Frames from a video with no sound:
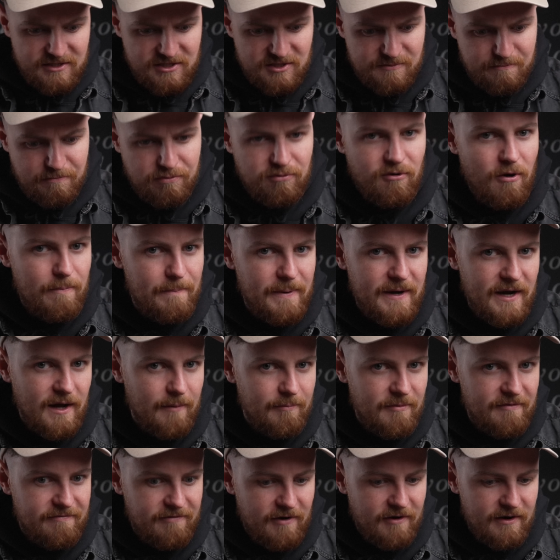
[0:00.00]
just propping
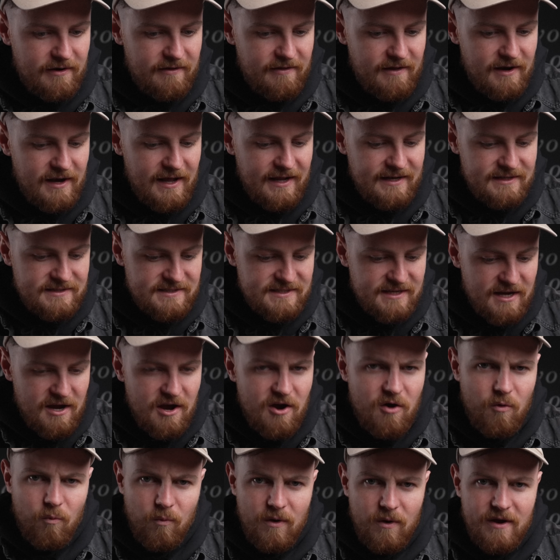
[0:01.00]
up the front of the lens
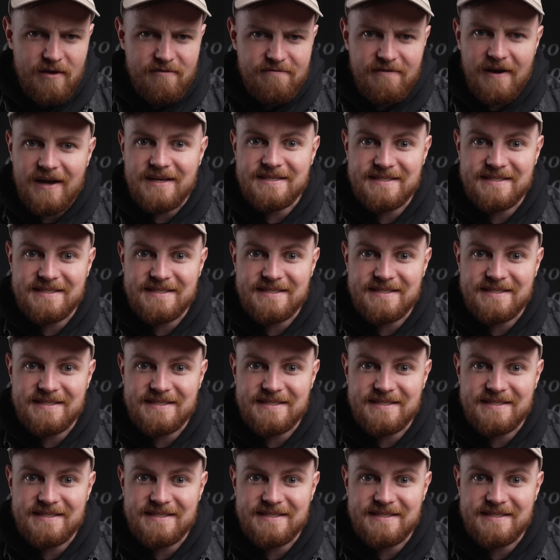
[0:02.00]
with a